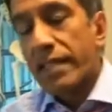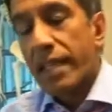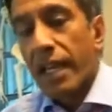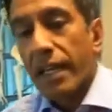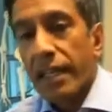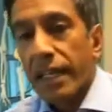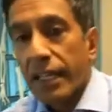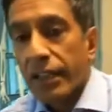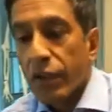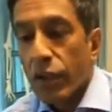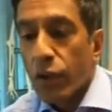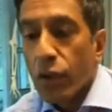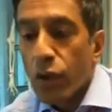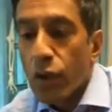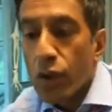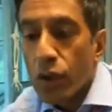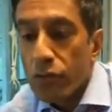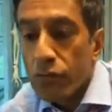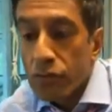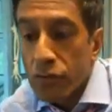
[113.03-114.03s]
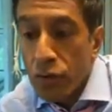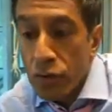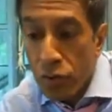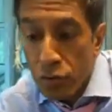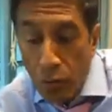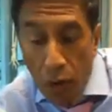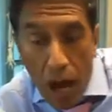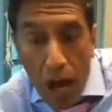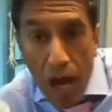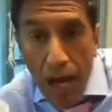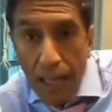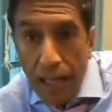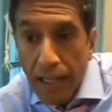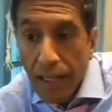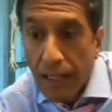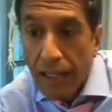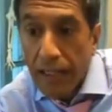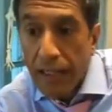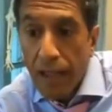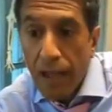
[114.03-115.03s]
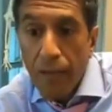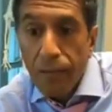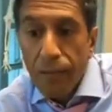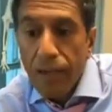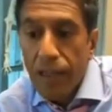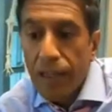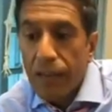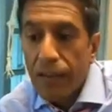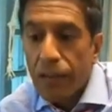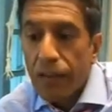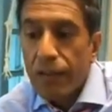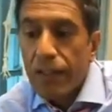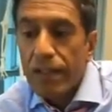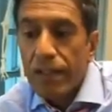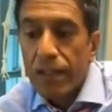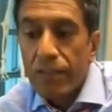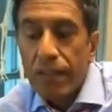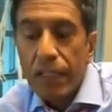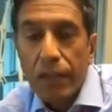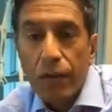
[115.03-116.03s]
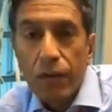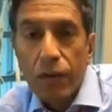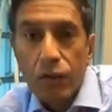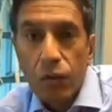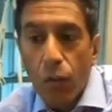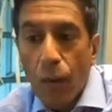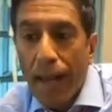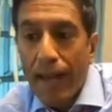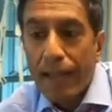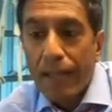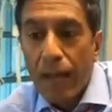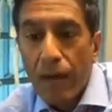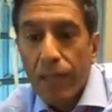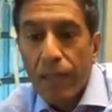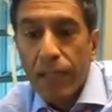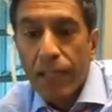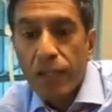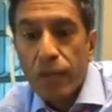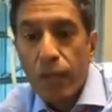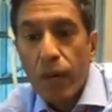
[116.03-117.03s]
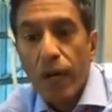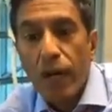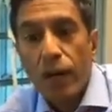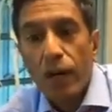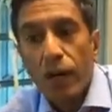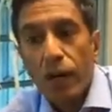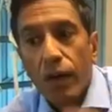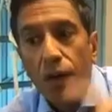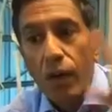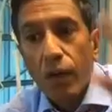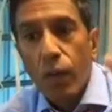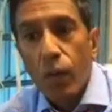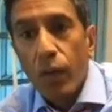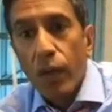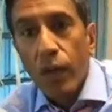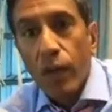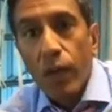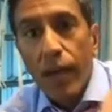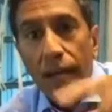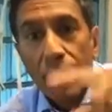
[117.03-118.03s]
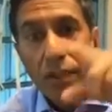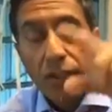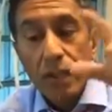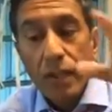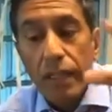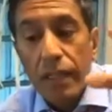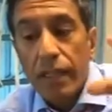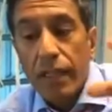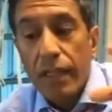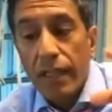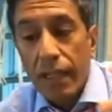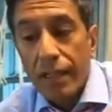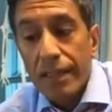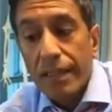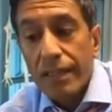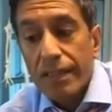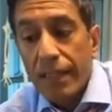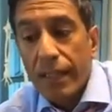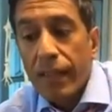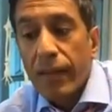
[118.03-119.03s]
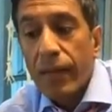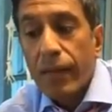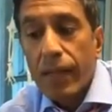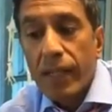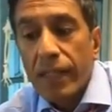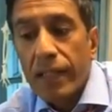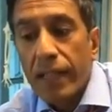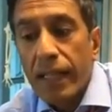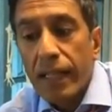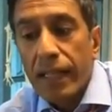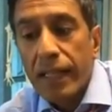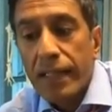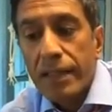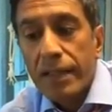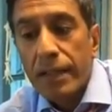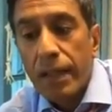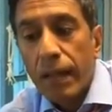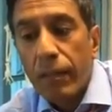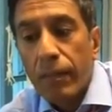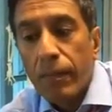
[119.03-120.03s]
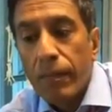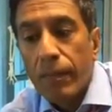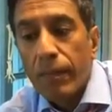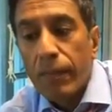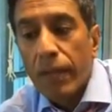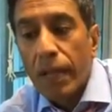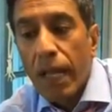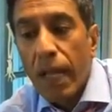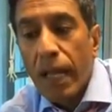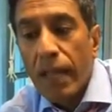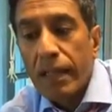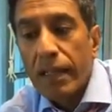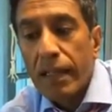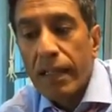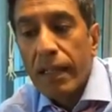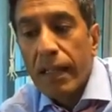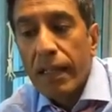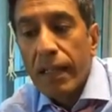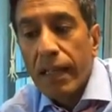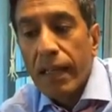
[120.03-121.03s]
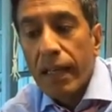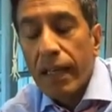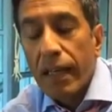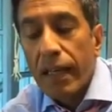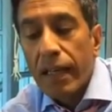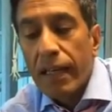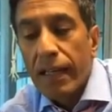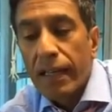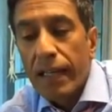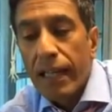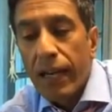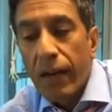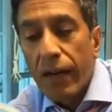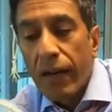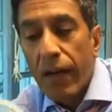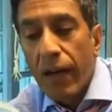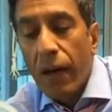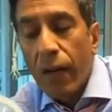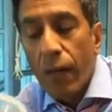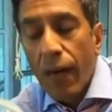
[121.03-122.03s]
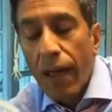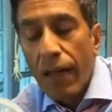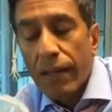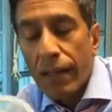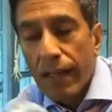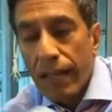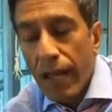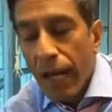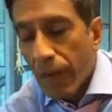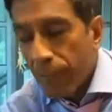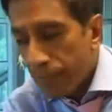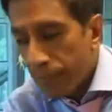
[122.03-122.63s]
techniques are called dry cupping. There is something known as wet cupping as well, where you actually cut the skin a bit and get some blood in the area around the cup.